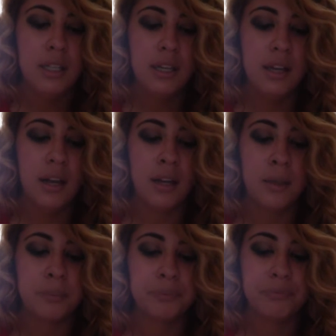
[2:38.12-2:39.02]

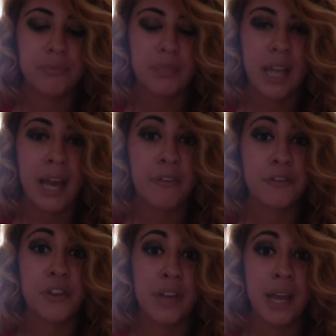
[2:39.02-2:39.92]
um,
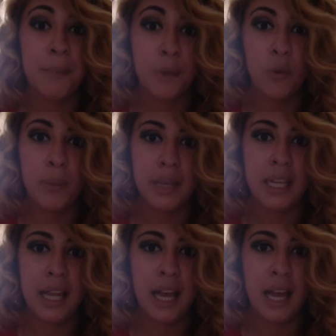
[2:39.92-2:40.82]
After that moment,
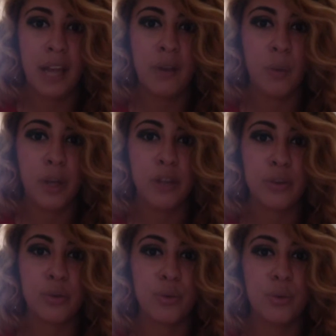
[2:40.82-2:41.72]
I went
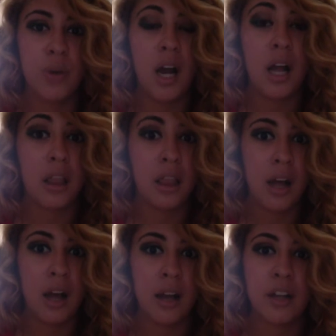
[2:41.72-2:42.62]
through a
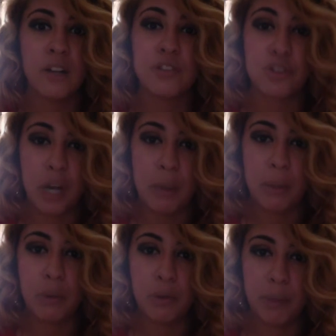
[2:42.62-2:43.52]
lot of
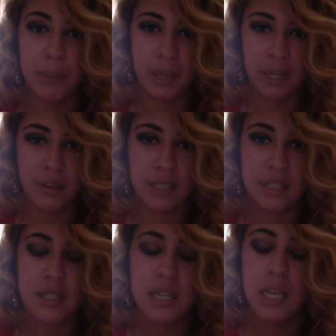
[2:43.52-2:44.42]
drama with my
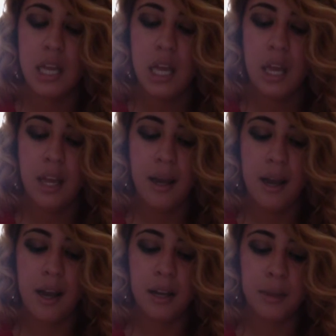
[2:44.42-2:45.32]
parents.
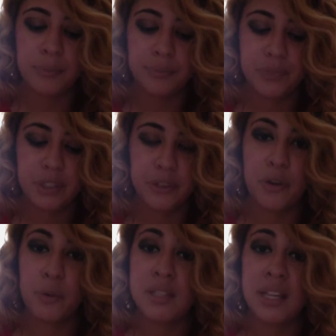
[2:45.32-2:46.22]

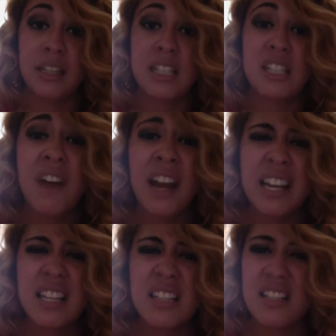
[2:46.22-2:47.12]
There was endless
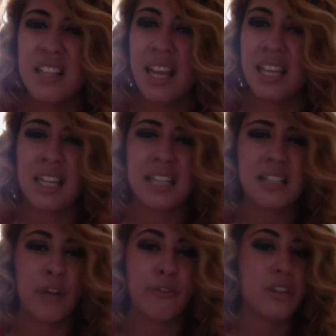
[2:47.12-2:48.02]
fights, endless
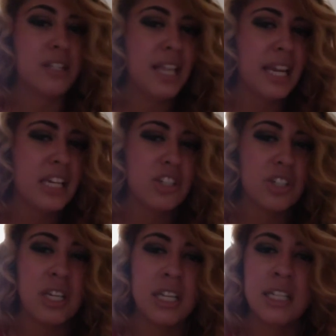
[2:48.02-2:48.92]

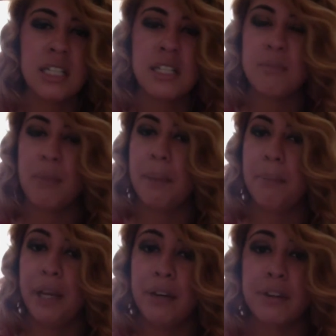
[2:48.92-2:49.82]
conversations. My
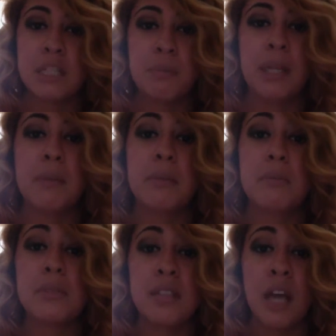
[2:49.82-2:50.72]
parents blamed
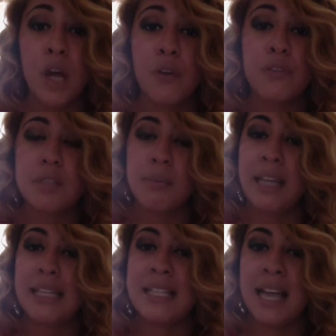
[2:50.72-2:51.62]
themselves.
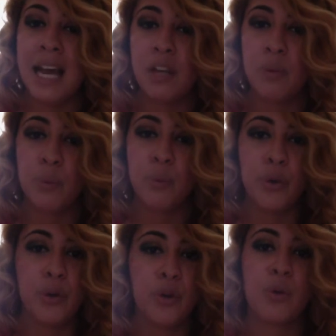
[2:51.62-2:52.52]
My dad
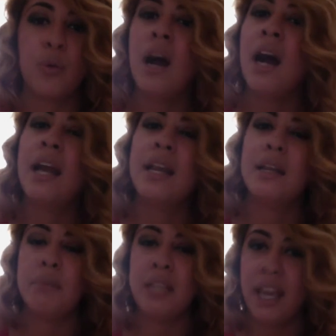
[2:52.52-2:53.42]
would cry
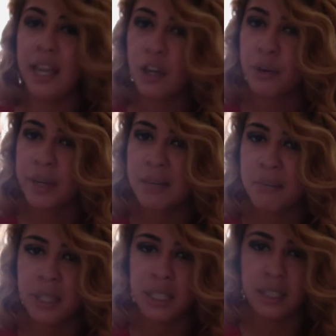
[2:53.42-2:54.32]
and be angry
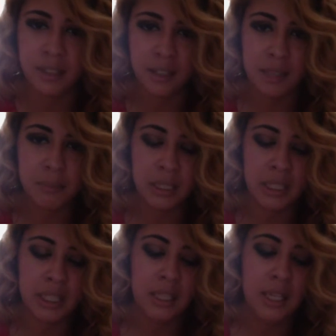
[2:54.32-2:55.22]
at me and yell at
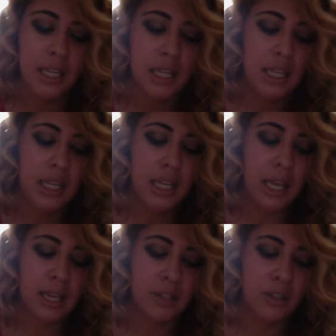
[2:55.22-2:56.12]
me, and
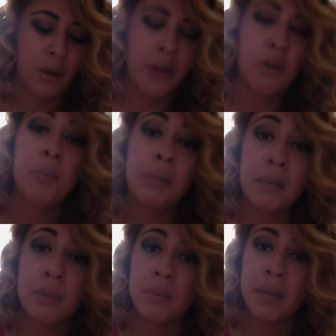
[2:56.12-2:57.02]
I don't
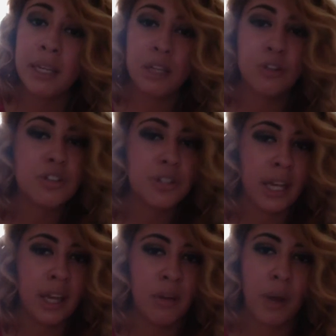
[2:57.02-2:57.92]
blame him. I can
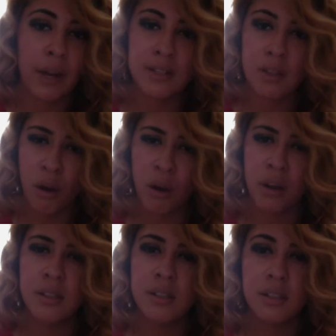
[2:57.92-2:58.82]
understand why it's
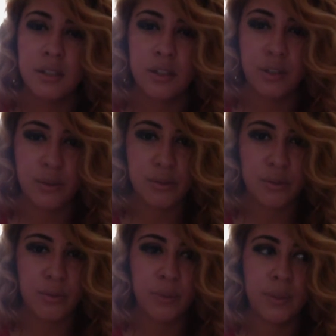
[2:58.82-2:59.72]
hard,
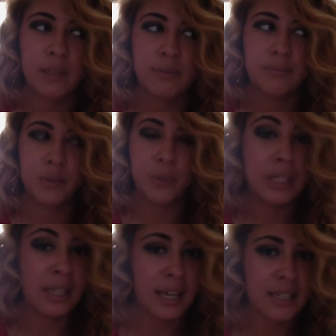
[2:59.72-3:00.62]
to
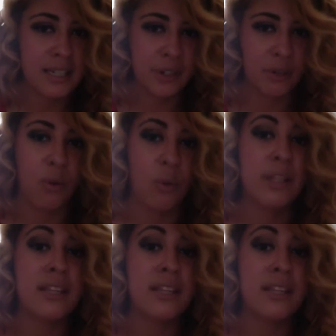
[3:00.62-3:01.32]
realize that your only